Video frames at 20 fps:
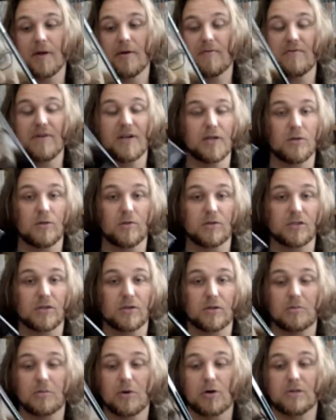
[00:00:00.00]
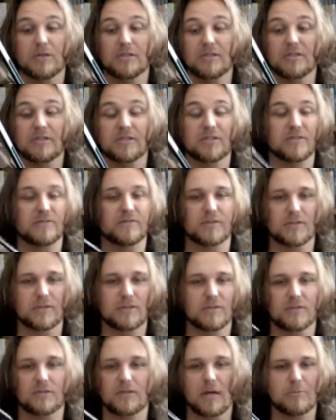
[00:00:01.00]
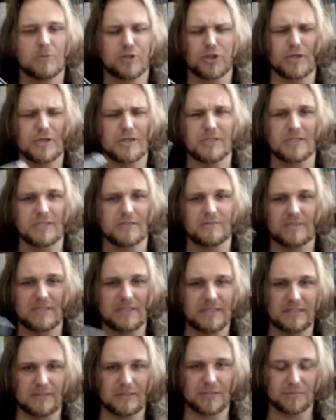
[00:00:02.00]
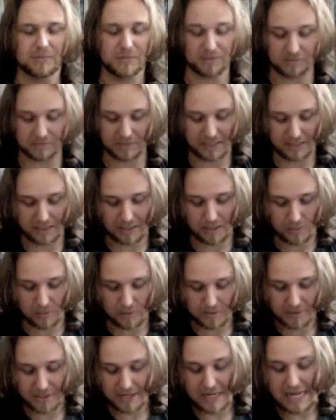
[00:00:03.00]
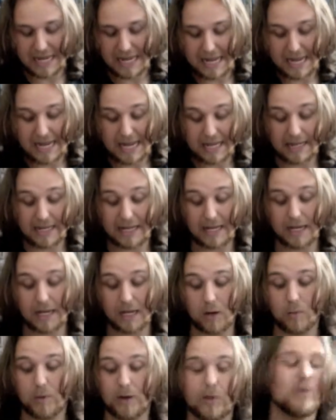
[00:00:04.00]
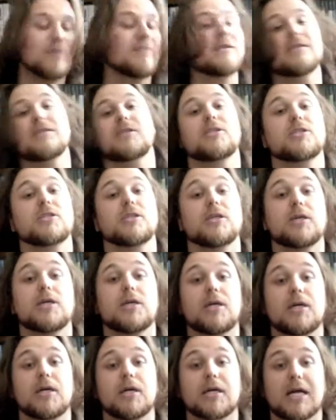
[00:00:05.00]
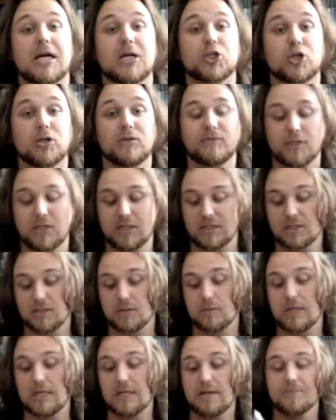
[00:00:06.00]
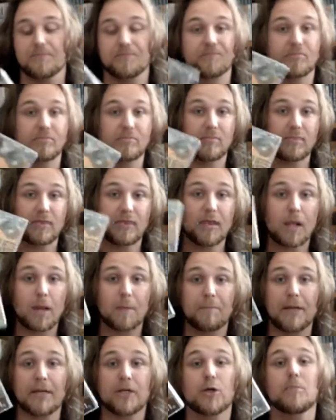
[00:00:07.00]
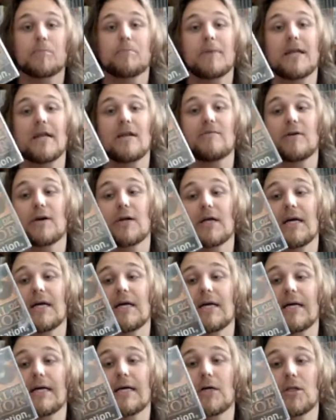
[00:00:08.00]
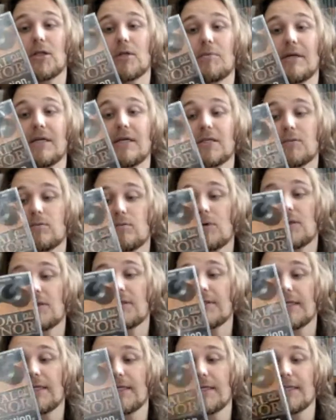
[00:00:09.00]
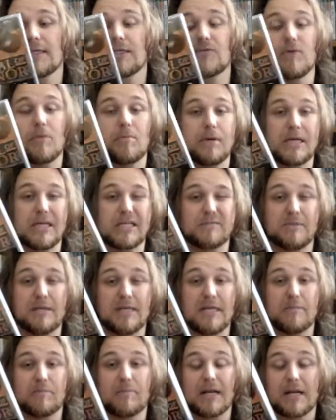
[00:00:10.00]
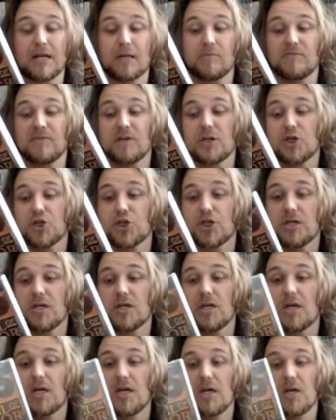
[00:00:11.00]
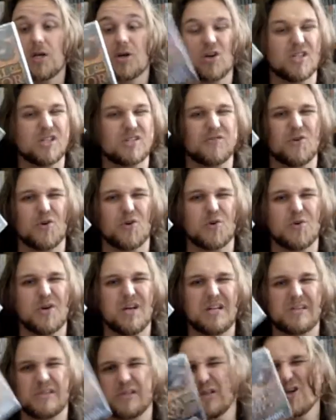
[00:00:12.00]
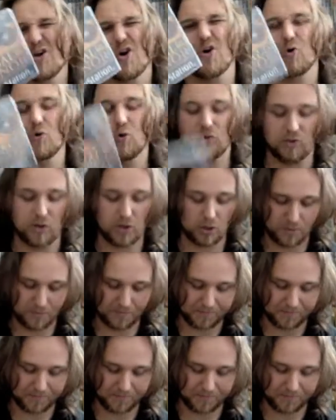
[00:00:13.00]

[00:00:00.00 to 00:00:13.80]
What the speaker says: videos on the mods and stuff, so I'm sure you have seen some of them by now. Then I went over to Cash Converters as well, picked up Medal of Honor on the PS1 to replace me Platinum version. Got this for £1, so you can't go wrong.